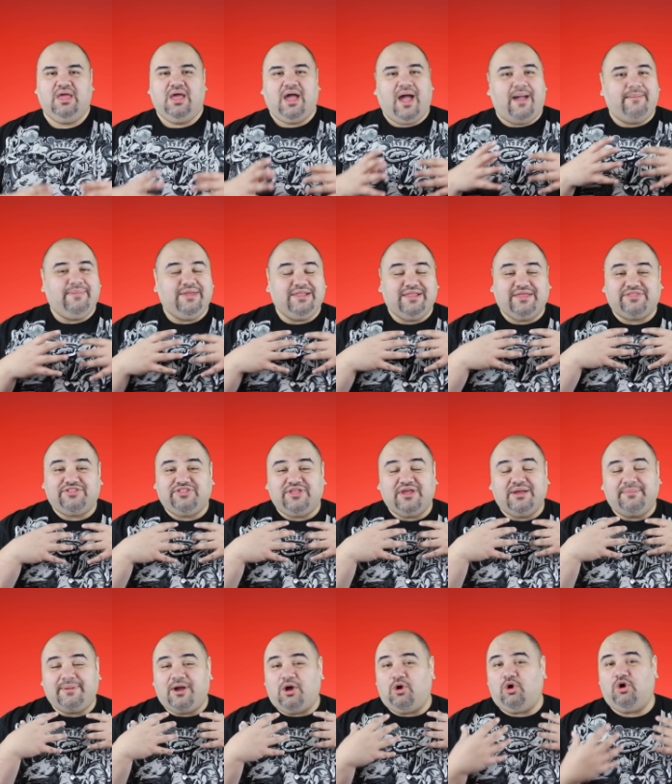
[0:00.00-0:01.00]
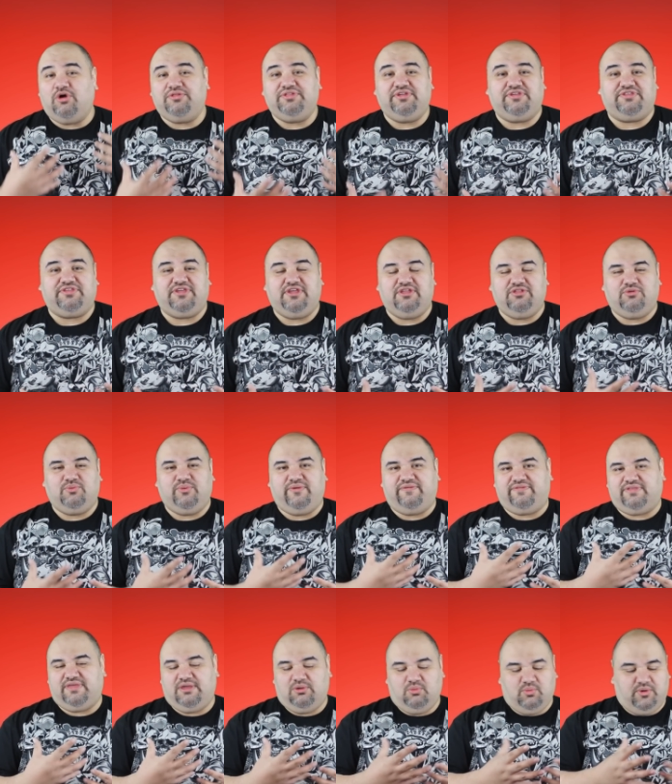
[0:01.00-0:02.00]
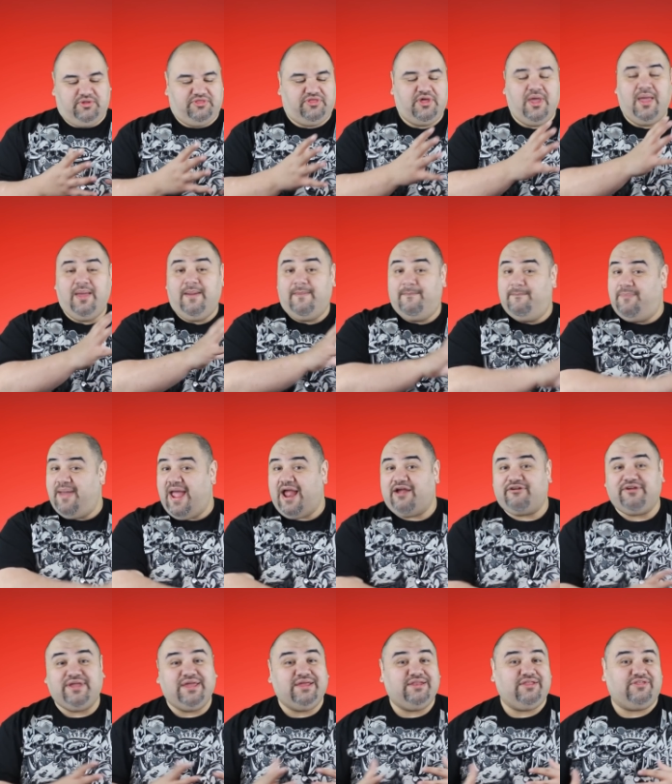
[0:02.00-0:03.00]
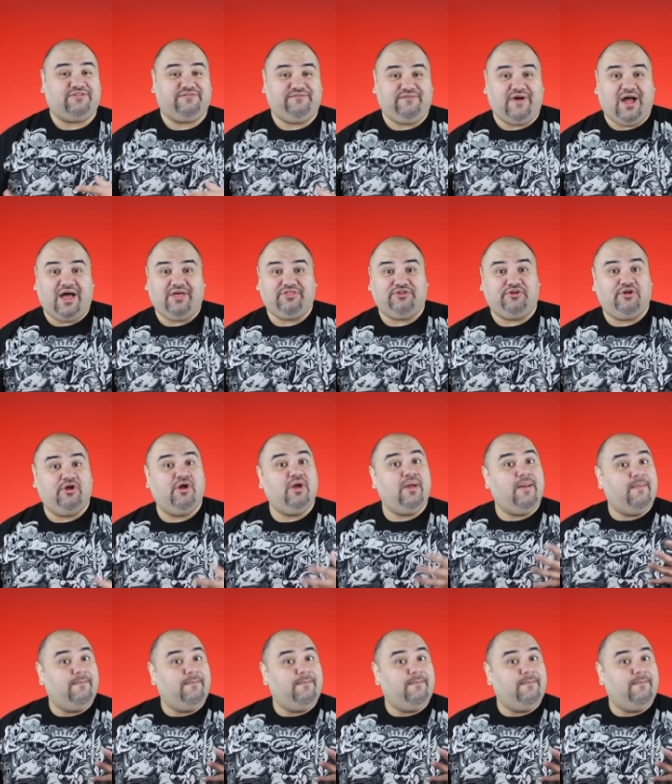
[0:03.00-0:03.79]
I mean, let's think about all these scenes we've seen with Barry and his father,